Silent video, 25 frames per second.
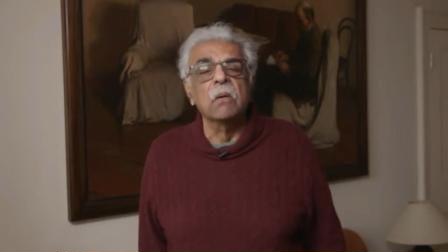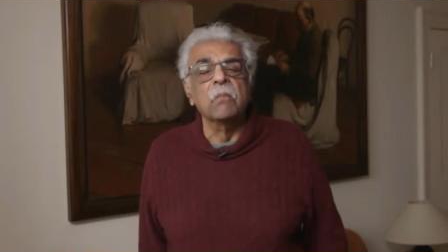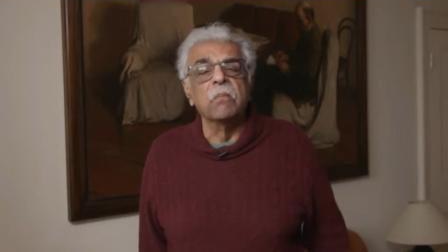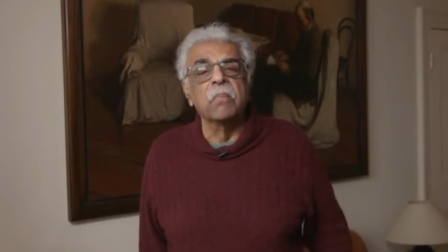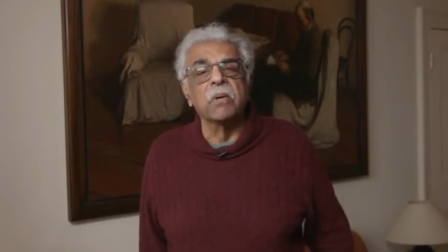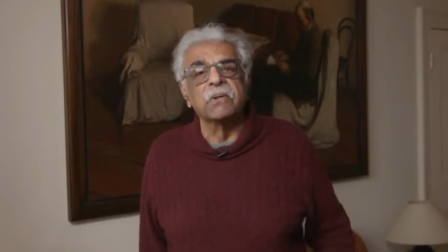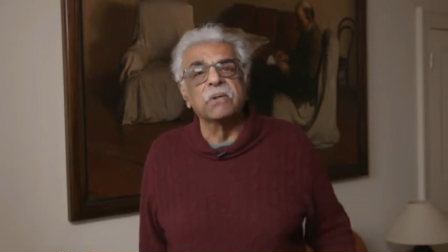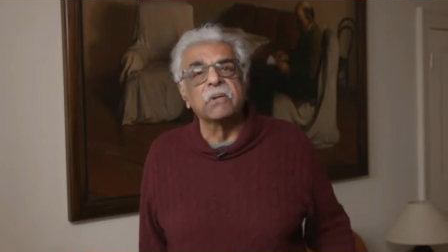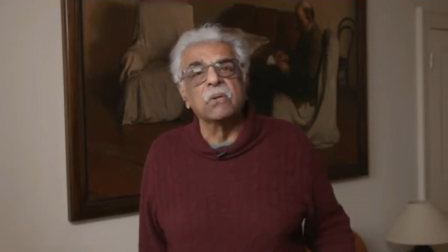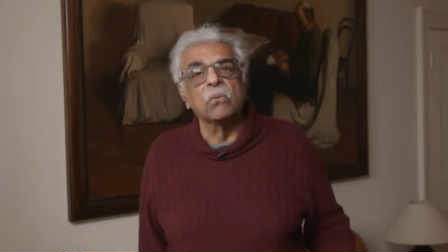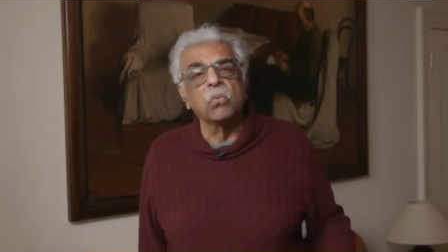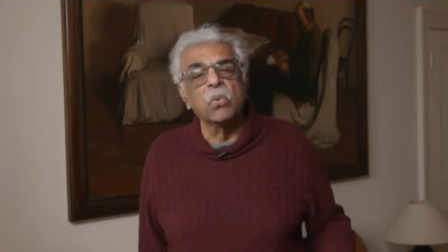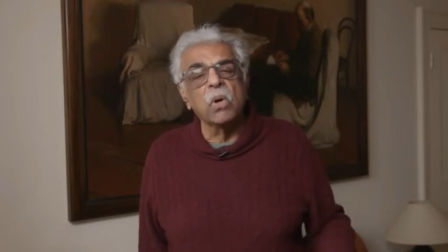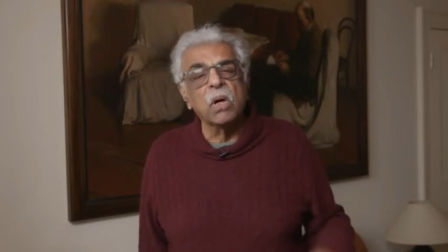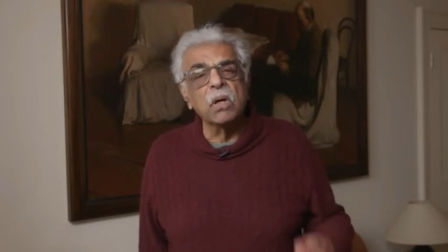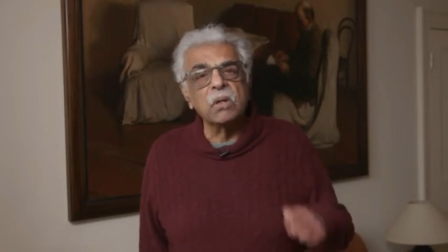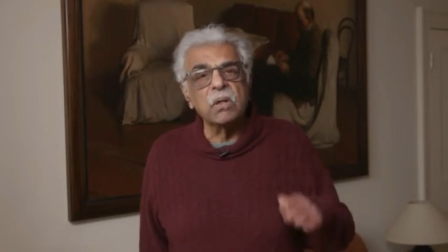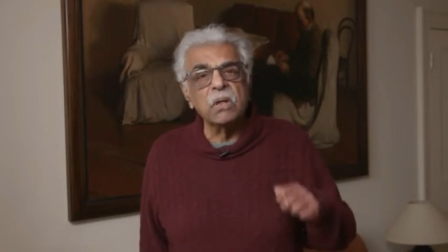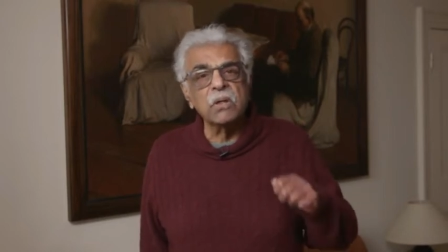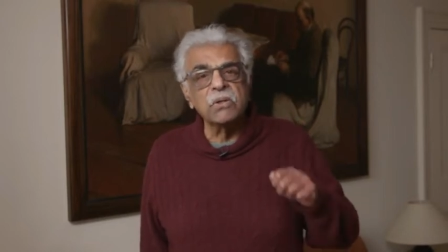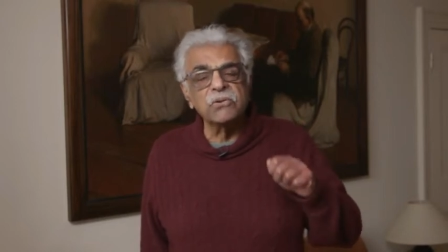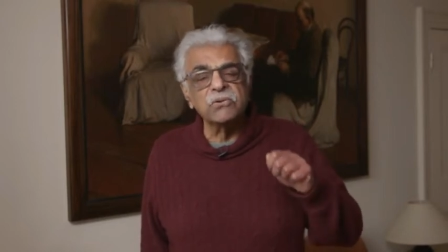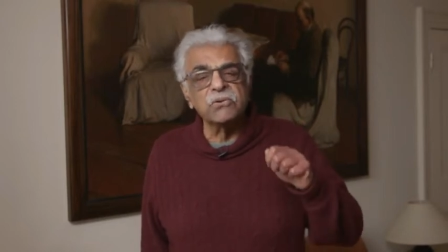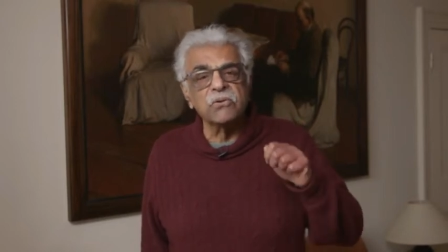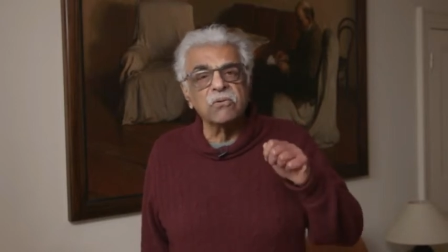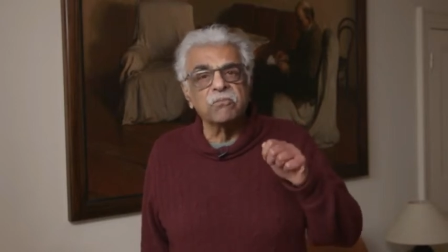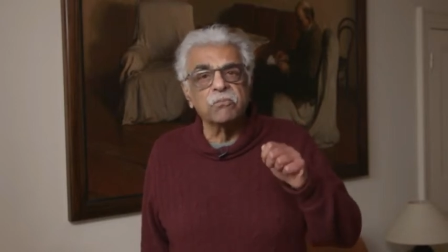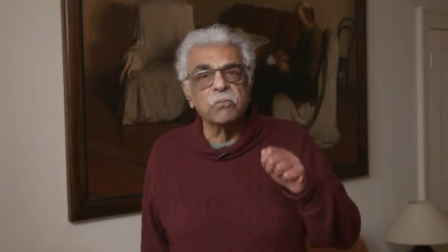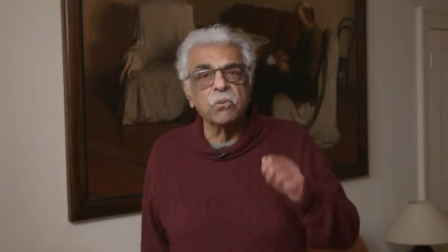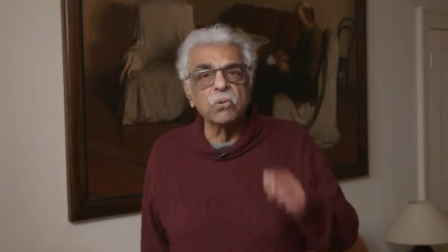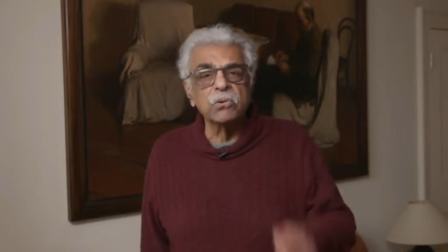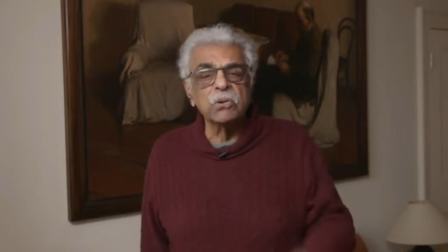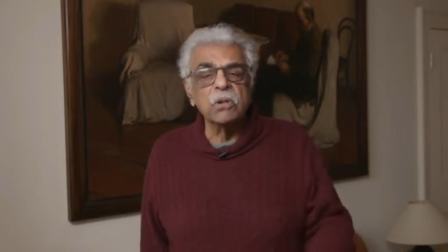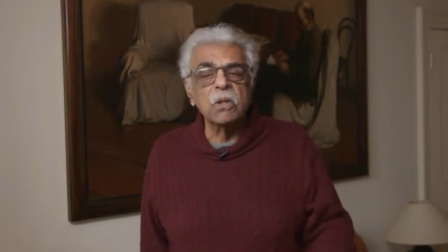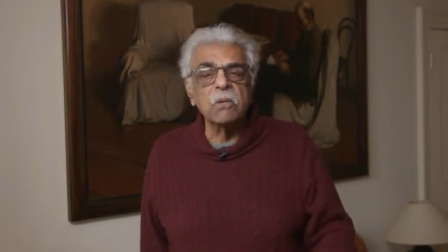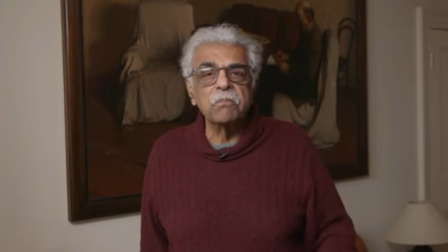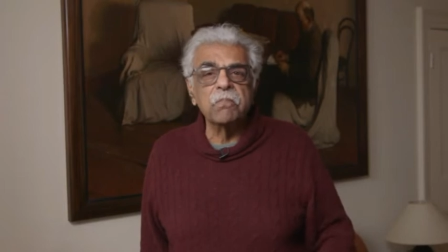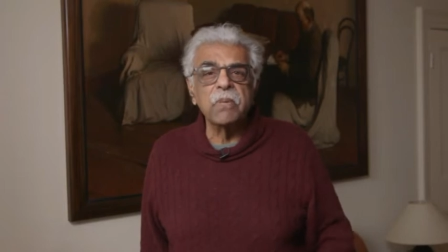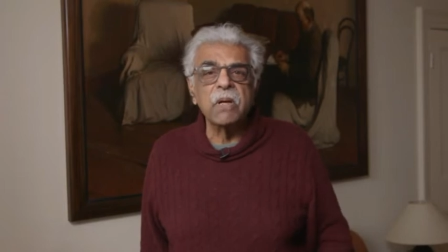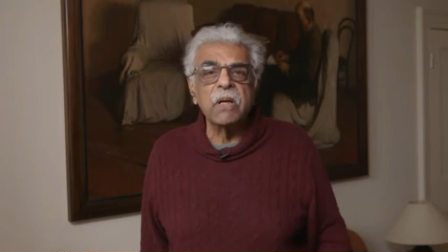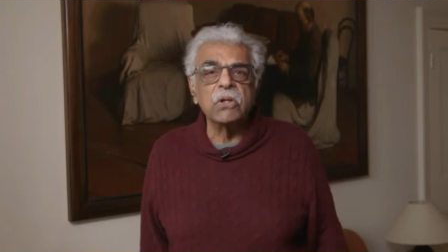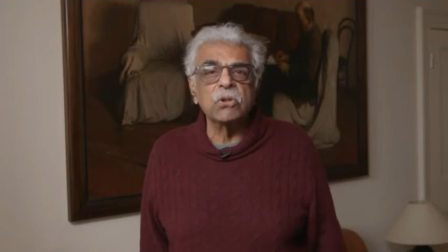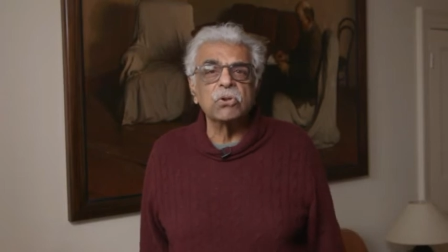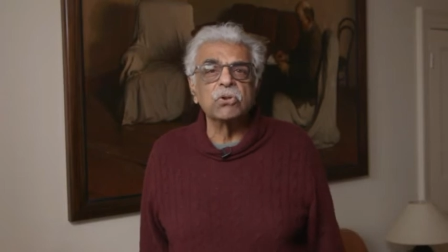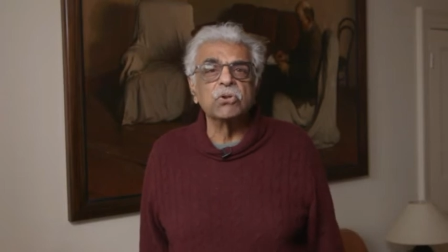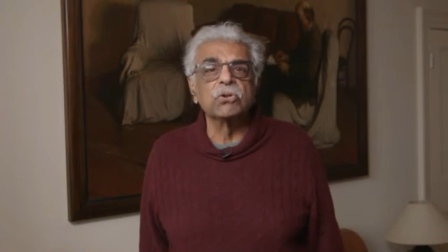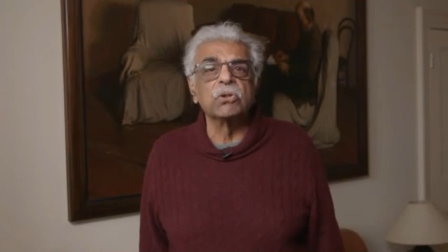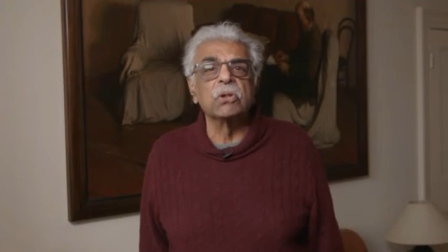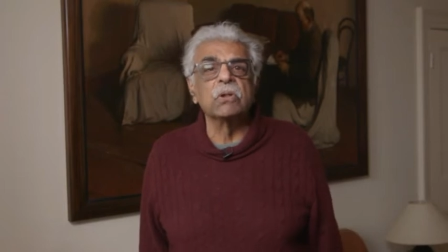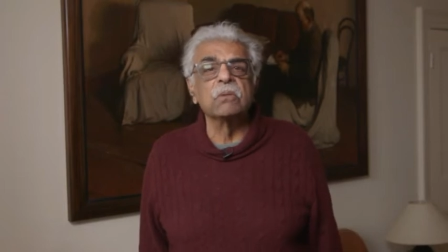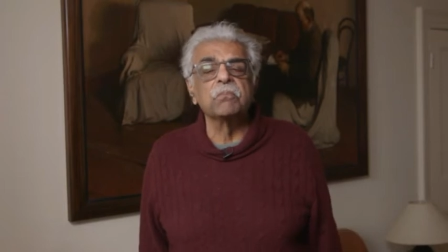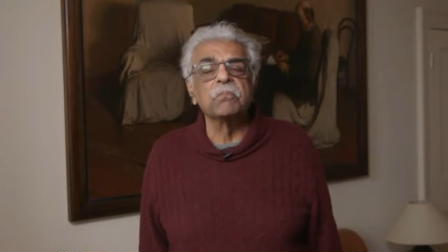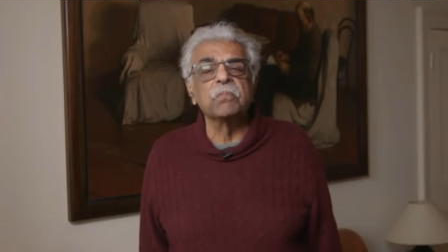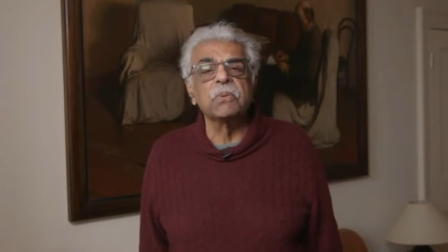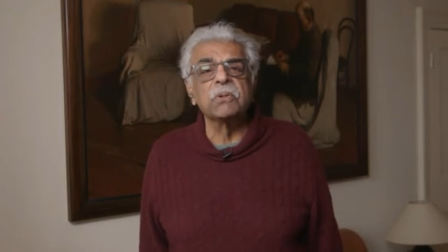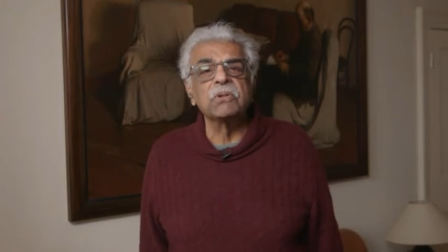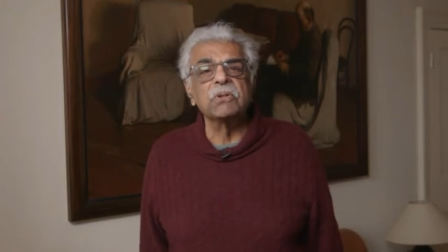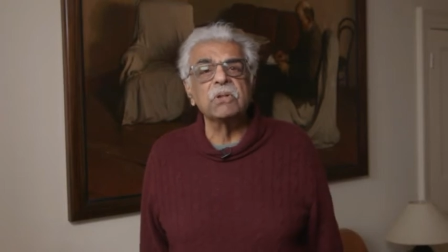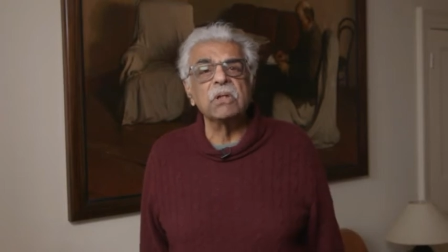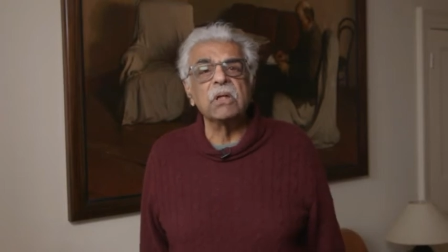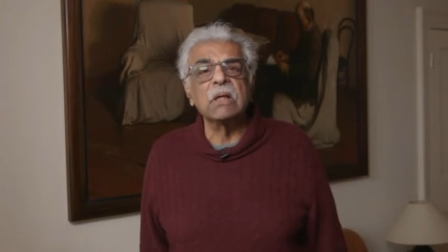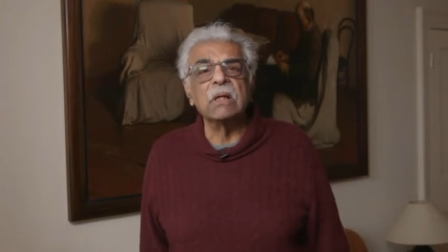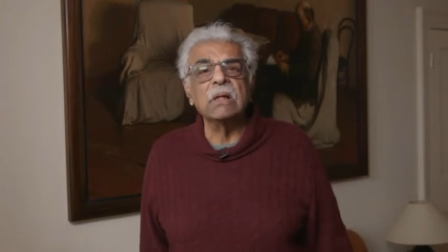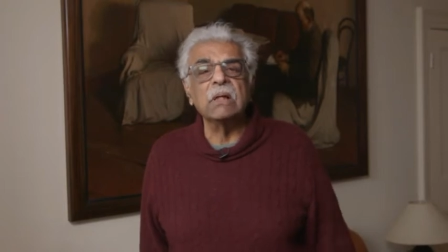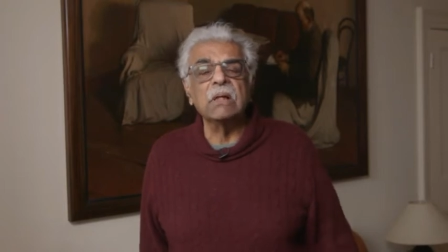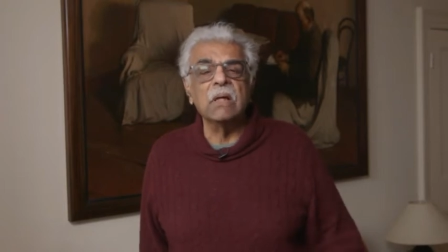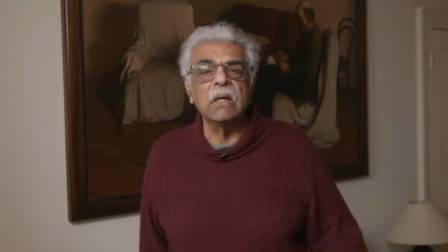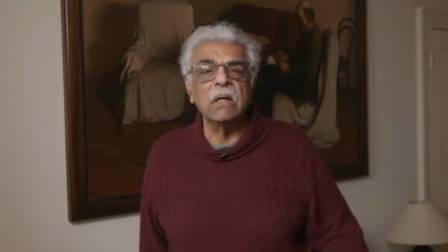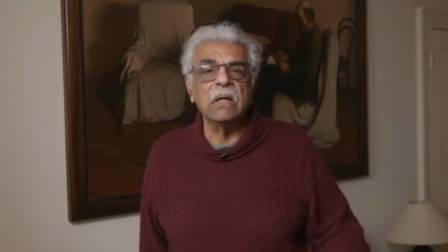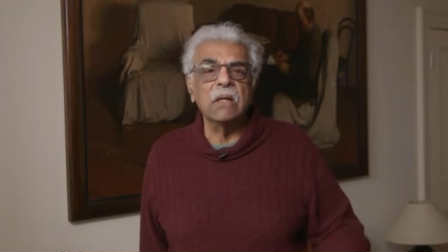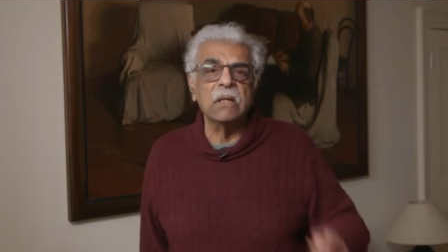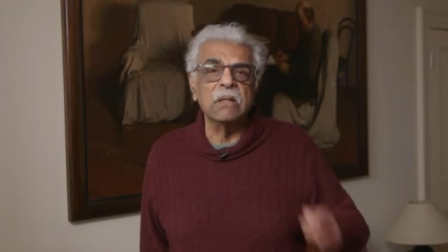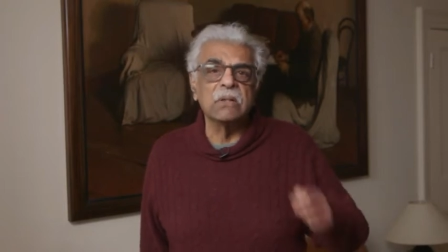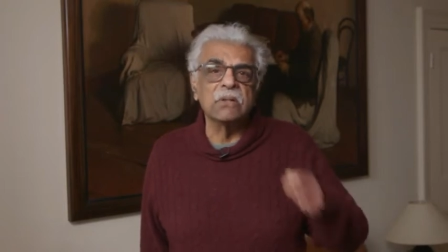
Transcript: but the workers of Budapest in particular,